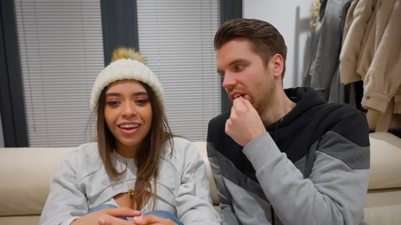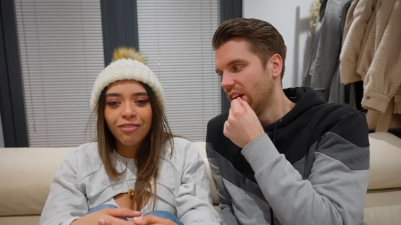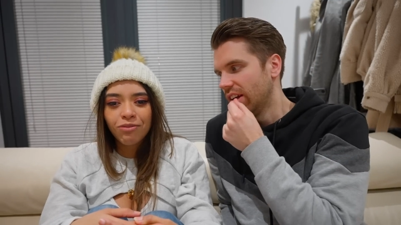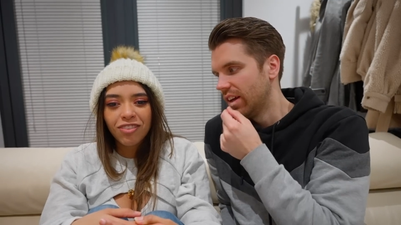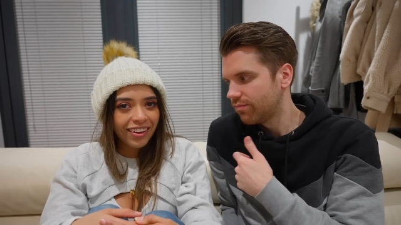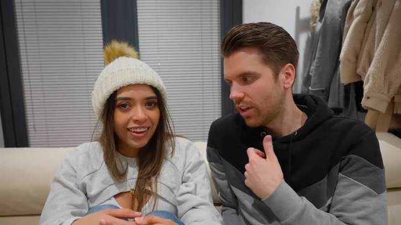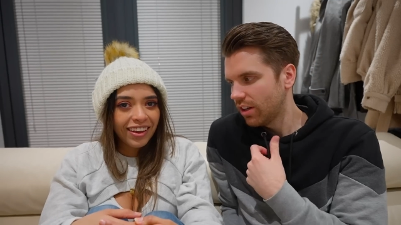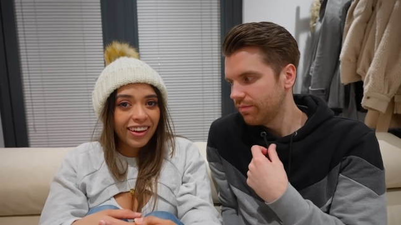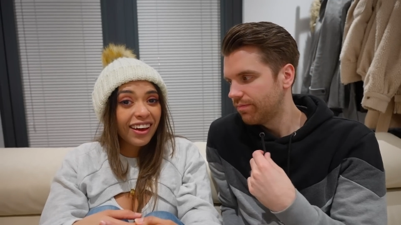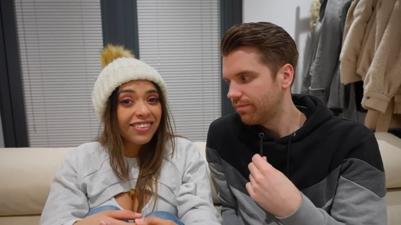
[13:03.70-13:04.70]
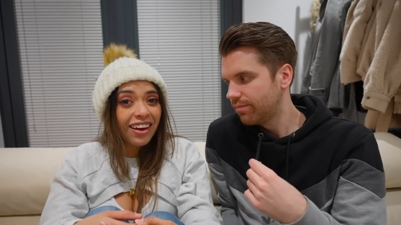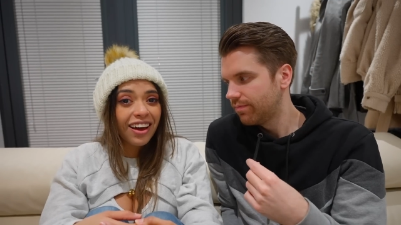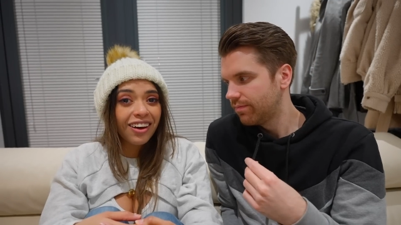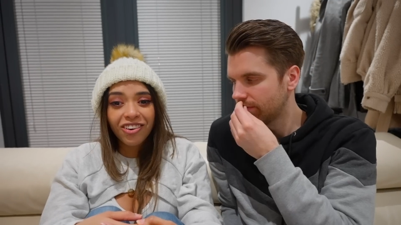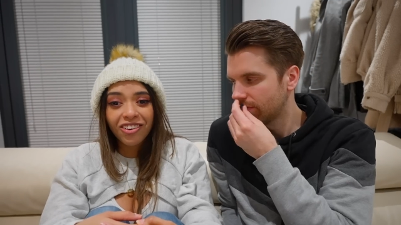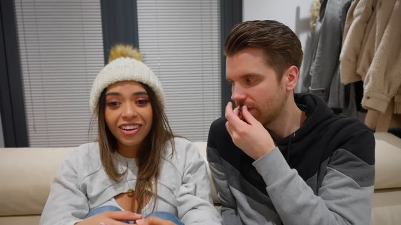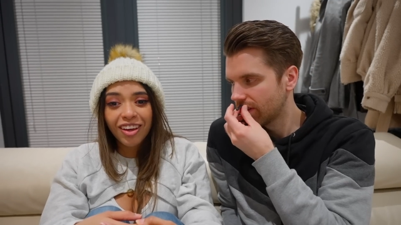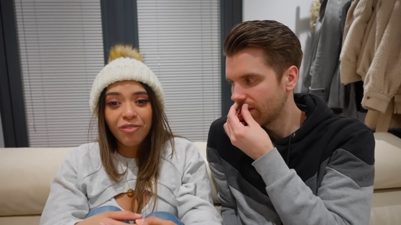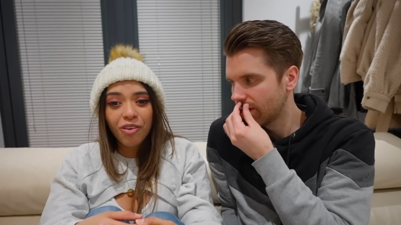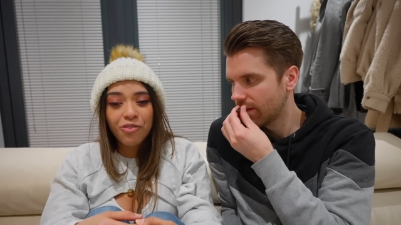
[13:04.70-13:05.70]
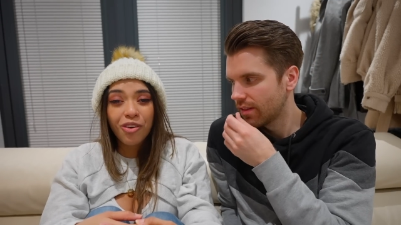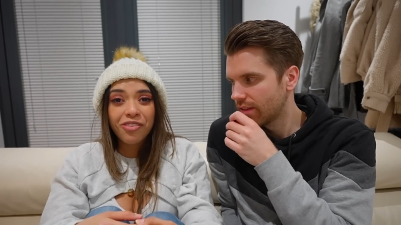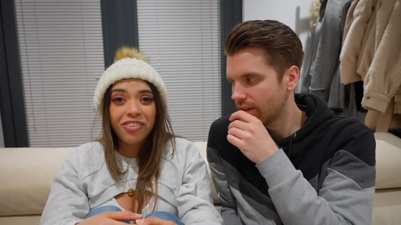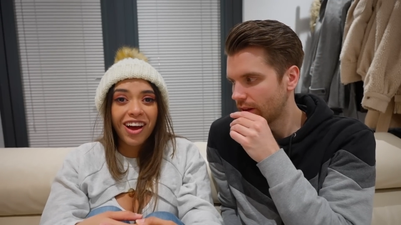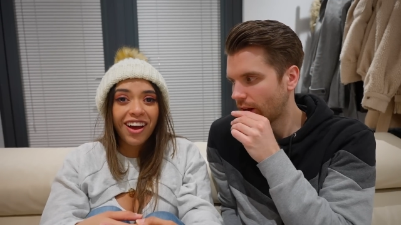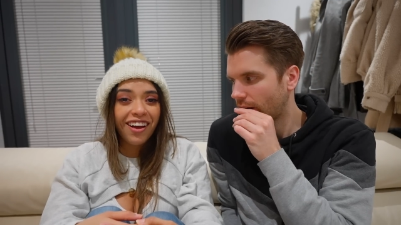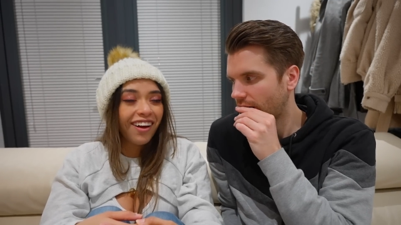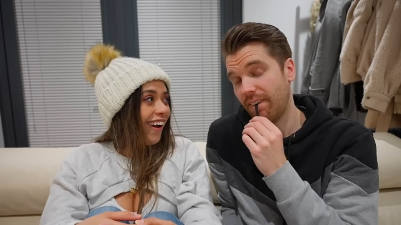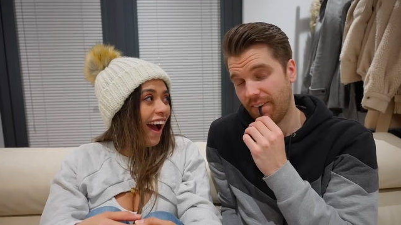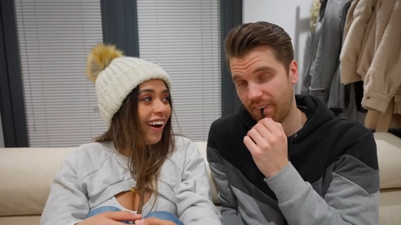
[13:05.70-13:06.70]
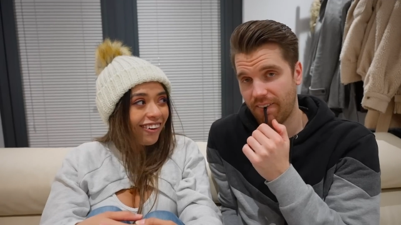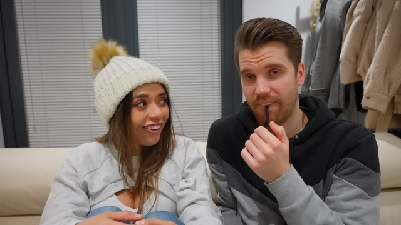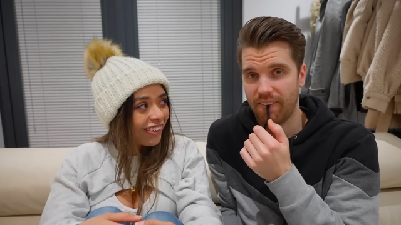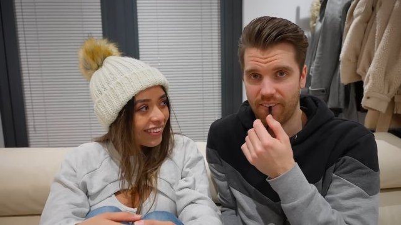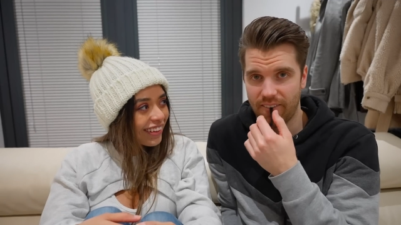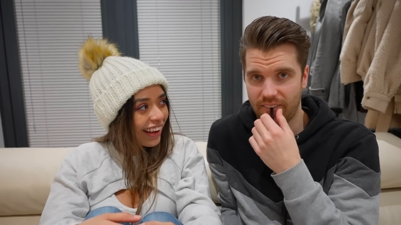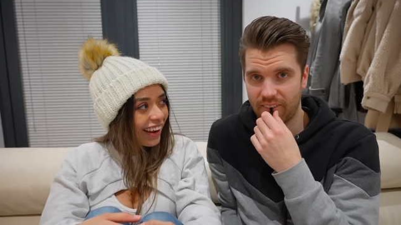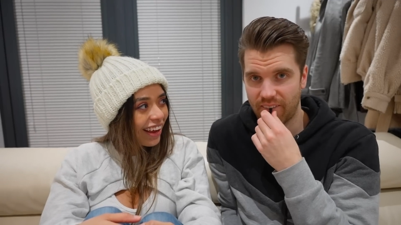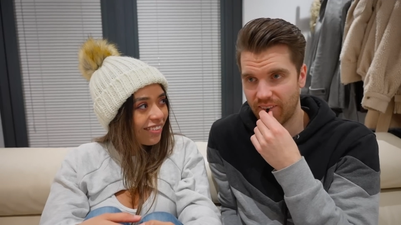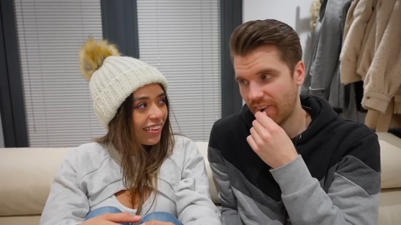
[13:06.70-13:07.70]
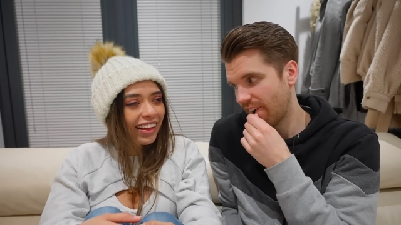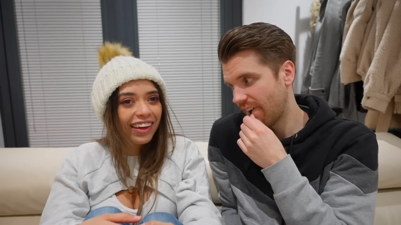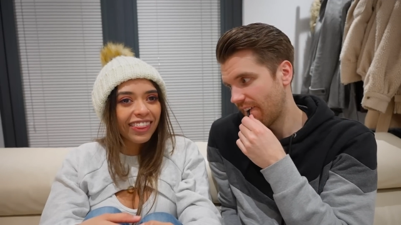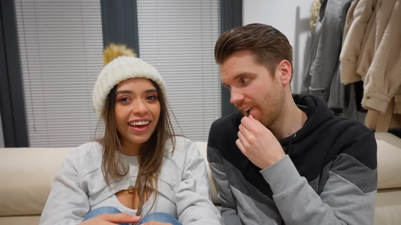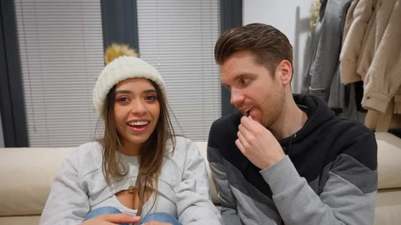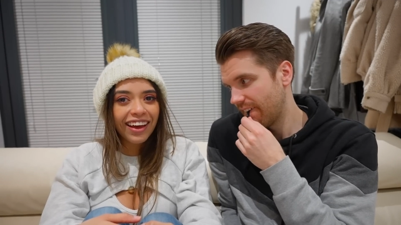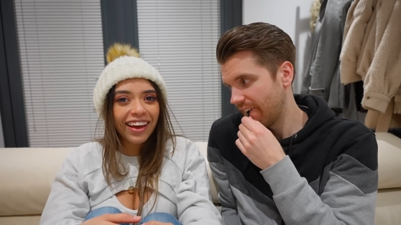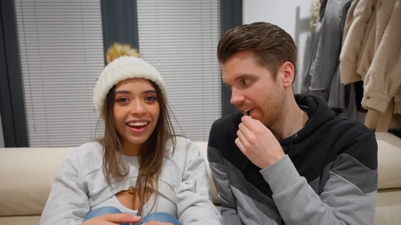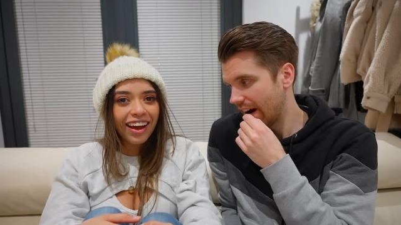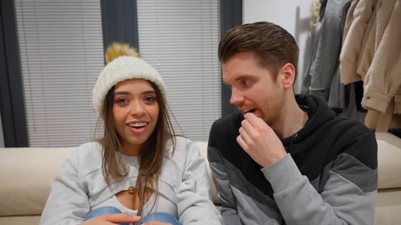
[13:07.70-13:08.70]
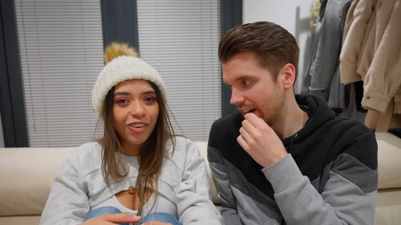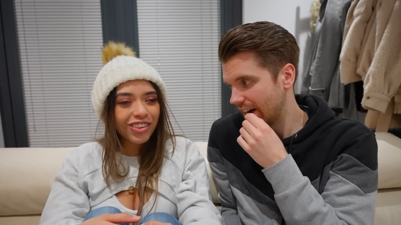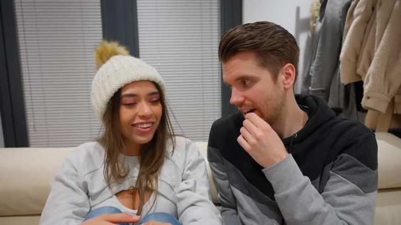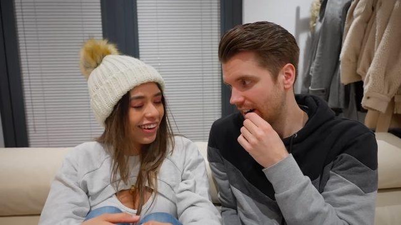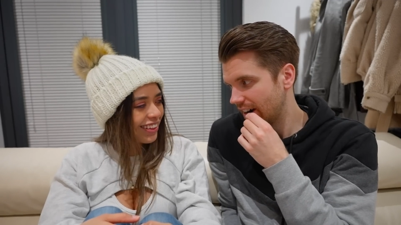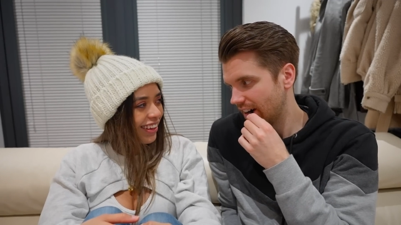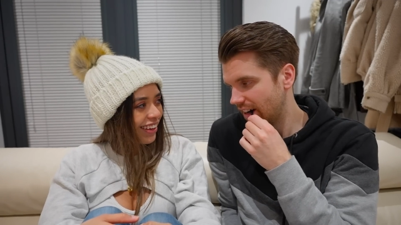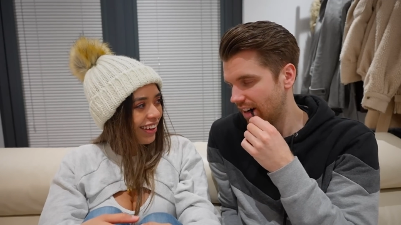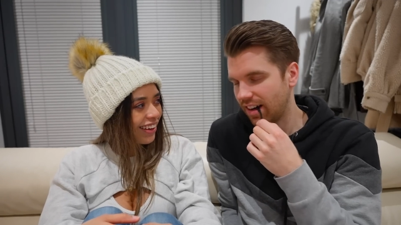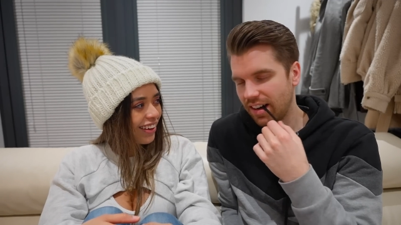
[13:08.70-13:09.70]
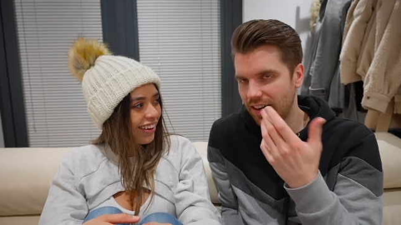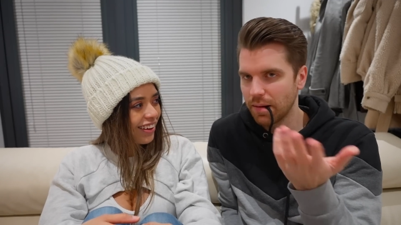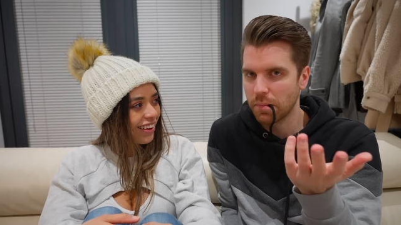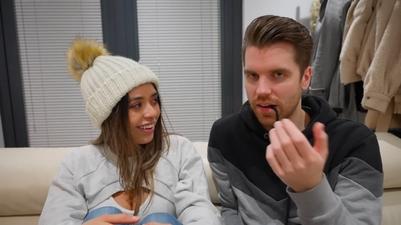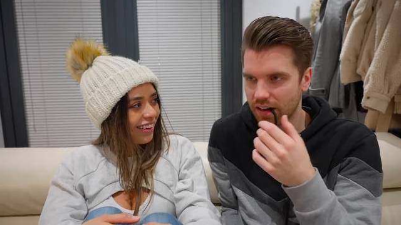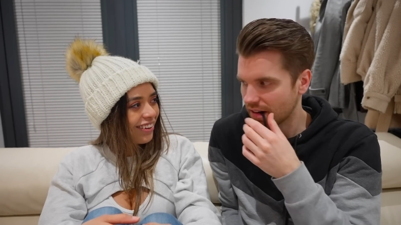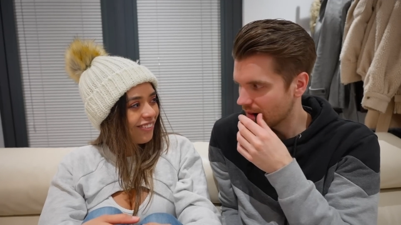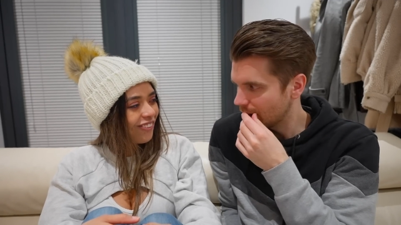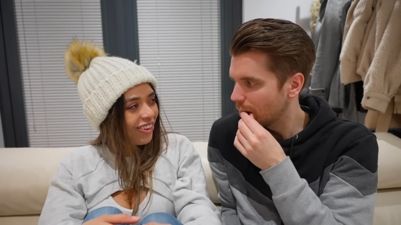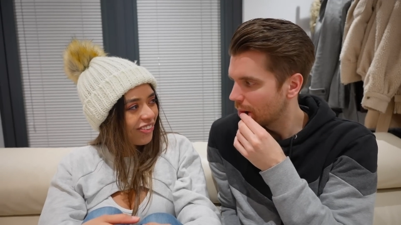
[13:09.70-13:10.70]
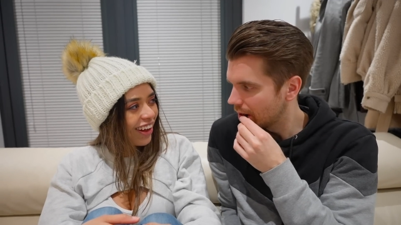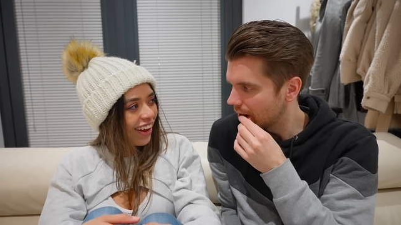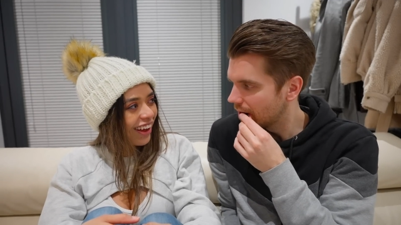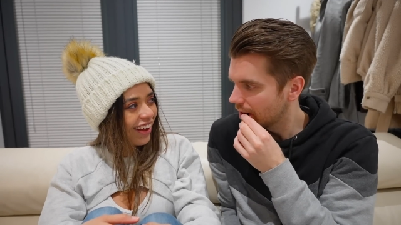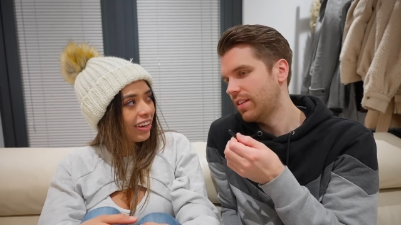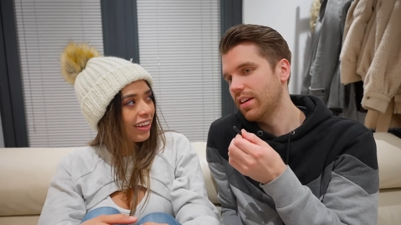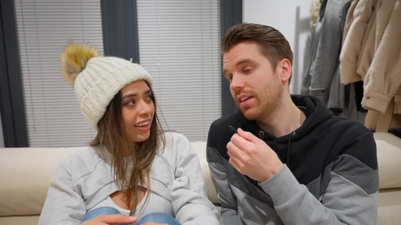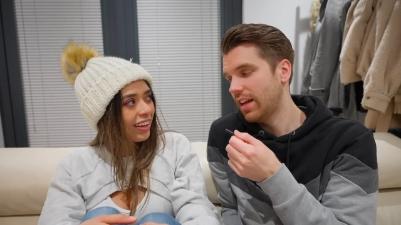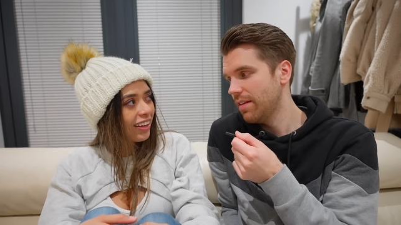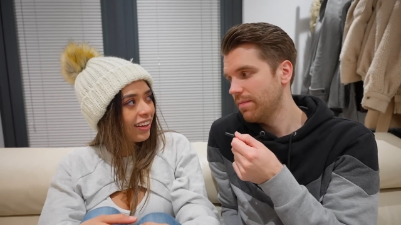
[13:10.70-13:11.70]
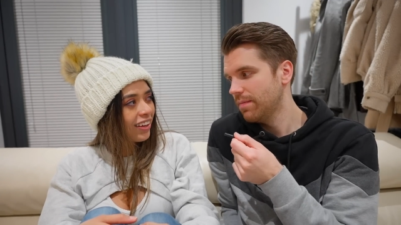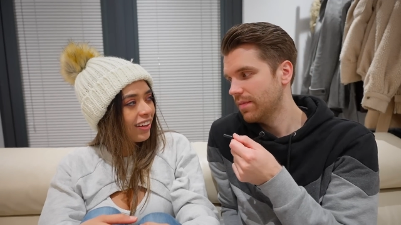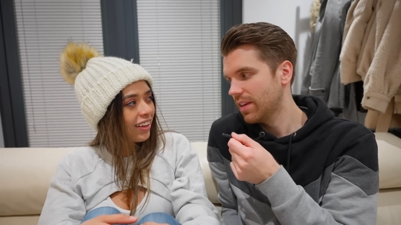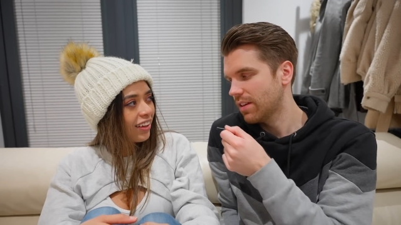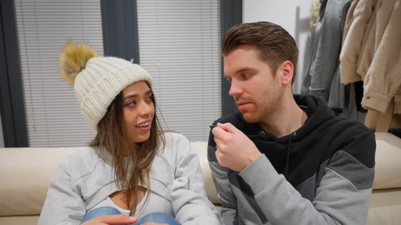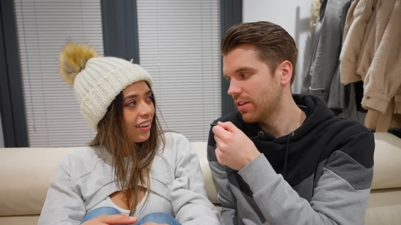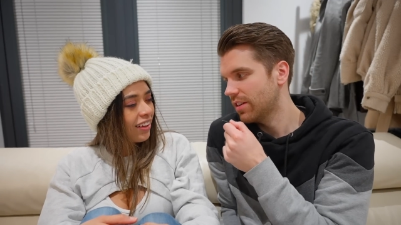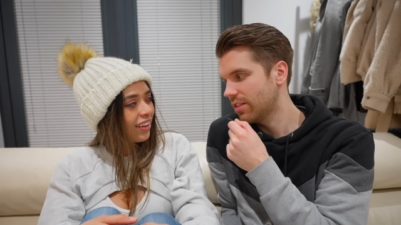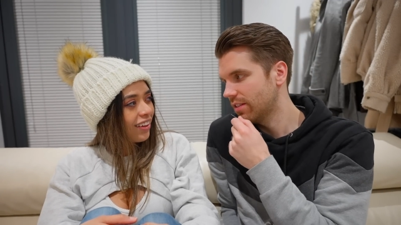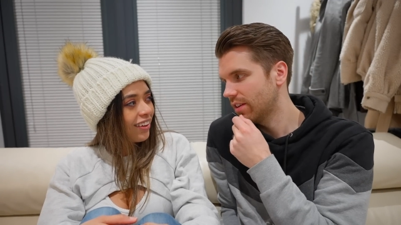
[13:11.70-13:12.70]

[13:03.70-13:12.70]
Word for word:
Speaker 1: names. Yeah? He has an uncle named Wolfgang. How cool is that name? It's like the Mozart.
Speaker 2: Yeah, like Mozart.
Speaker 1: Wolfgang. His
Speaker 2: second name? Guess what it is?